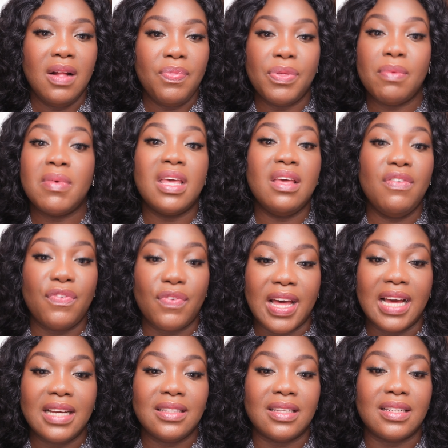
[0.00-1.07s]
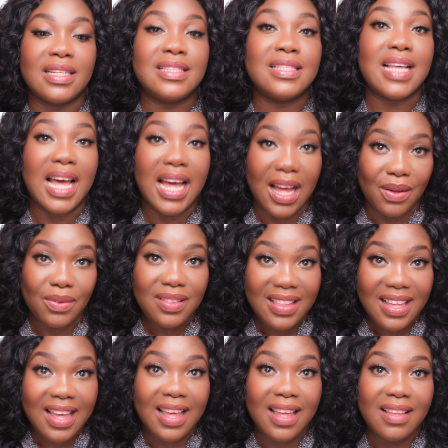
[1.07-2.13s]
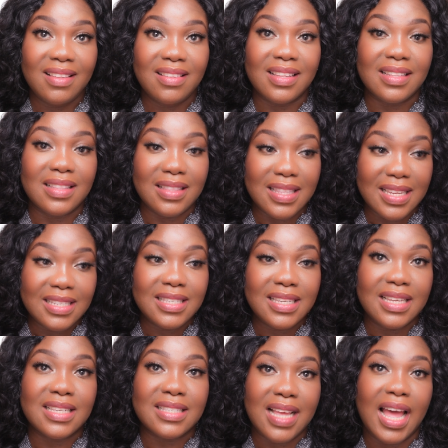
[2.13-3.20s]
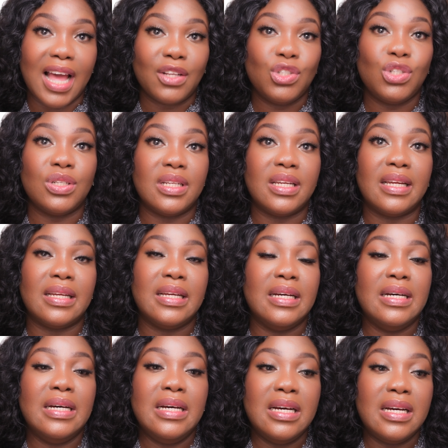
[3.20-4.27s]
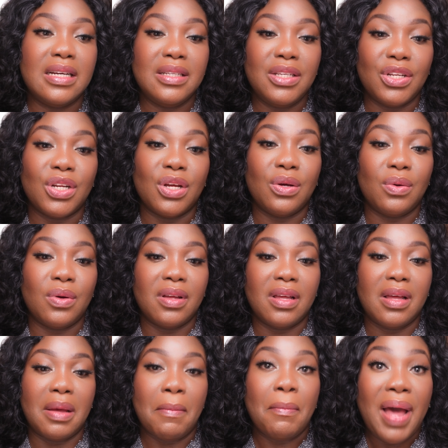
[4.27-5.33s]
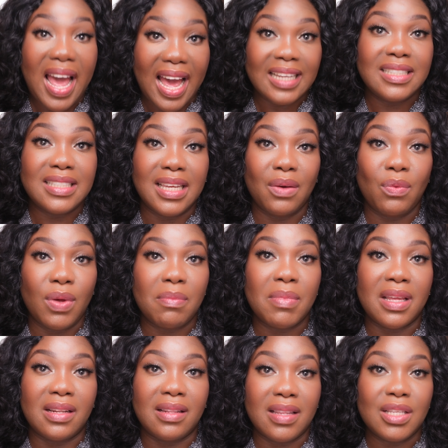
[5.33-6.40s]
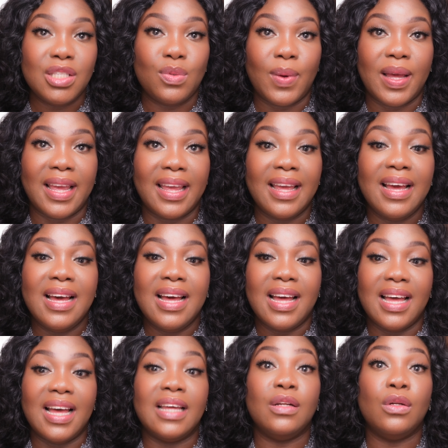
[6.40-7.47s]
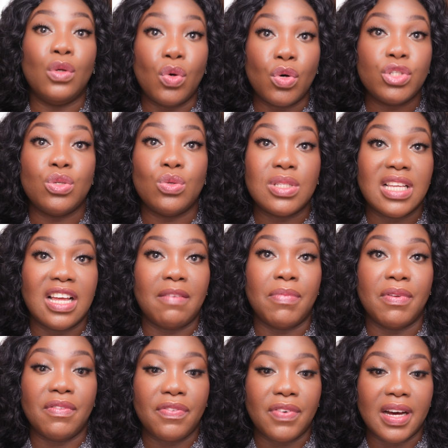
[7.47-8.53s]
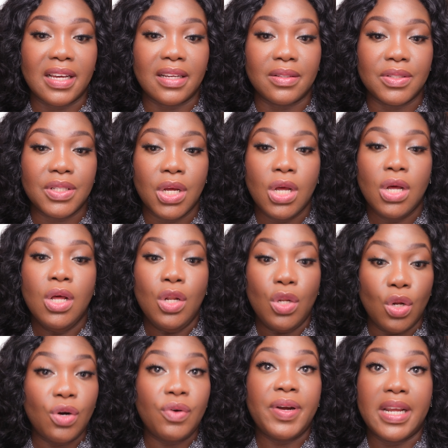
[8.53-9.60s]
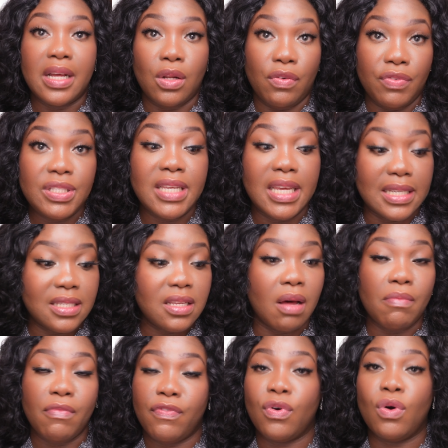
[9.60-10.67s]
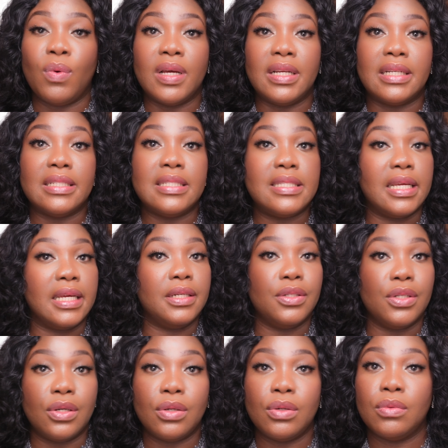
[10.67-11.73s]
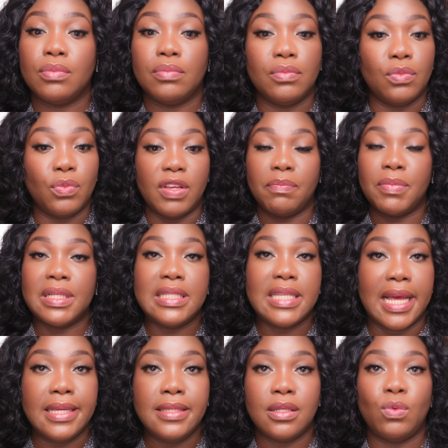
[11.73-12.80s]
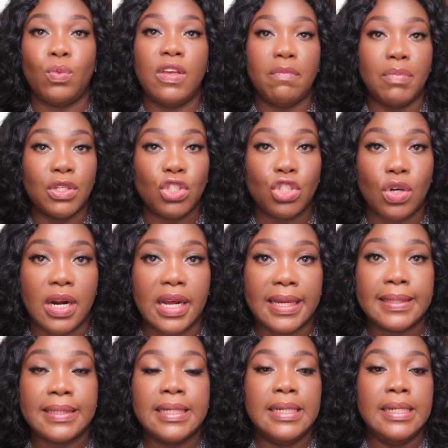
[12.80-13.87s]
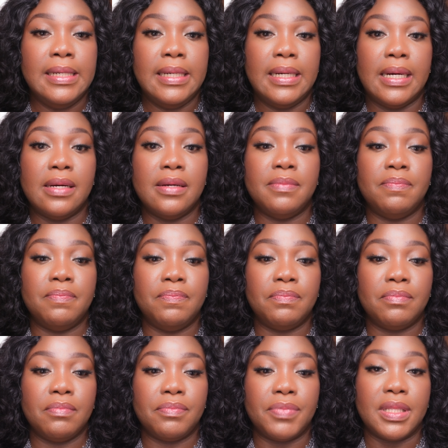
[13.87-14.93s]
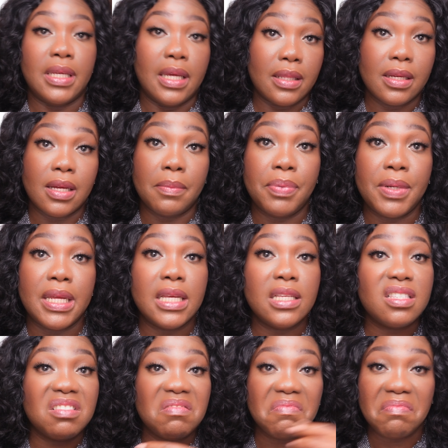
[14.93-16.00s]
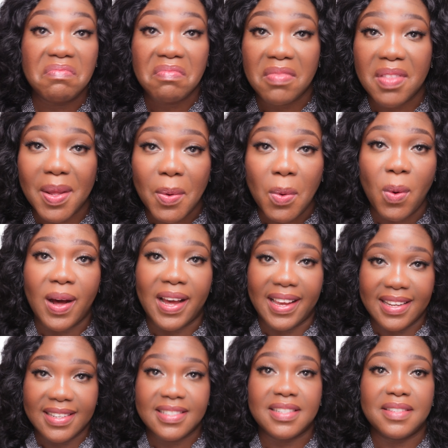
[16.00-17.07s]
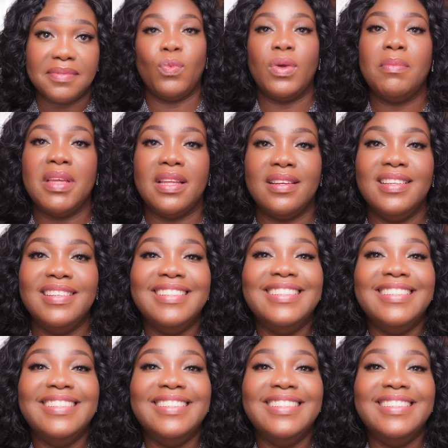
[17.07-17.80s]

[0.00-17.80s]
The mere fact that it's out there, that this is actually, impacting women this way, and lawsuits have been filed. L'Oreal obviously has come forward and said, no, we've been tested, we've been tried. But the other companies, they're quiet. Women.